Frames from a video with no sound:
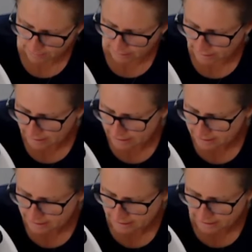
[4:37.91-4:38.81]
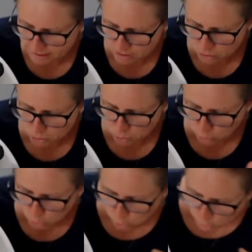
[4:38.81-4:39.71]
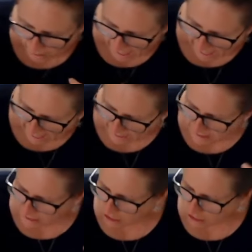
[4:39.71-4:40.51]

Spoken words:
and it says to add